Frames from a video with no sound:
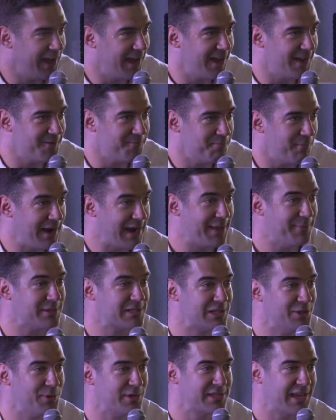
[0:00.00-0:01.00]
Um, my
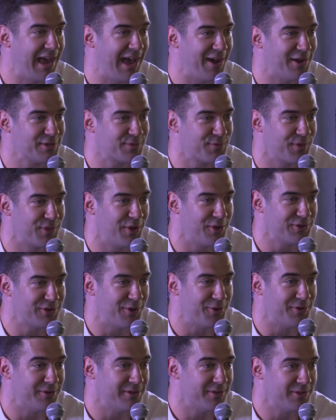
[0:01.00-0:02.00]
name is Lewis Howes. For
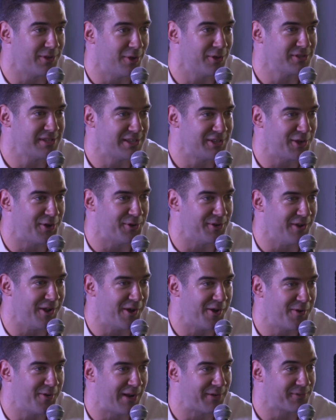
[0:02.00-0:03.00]
those, don't, those that don't
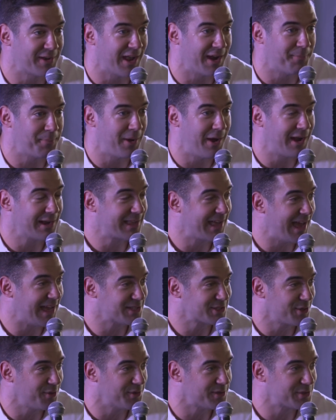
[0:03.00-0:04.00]
know, I've got a
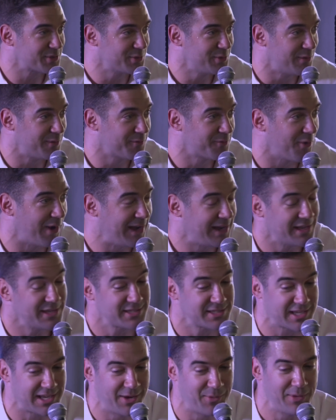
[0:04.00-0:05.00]
podcast called The School of
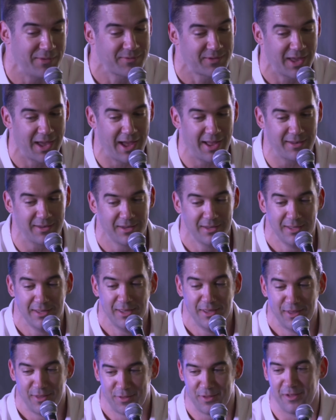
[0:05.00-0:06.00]
Greatness, and we've got
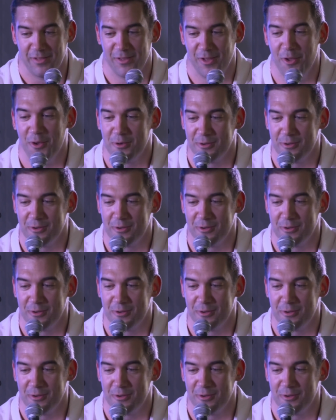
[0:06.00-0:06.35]
the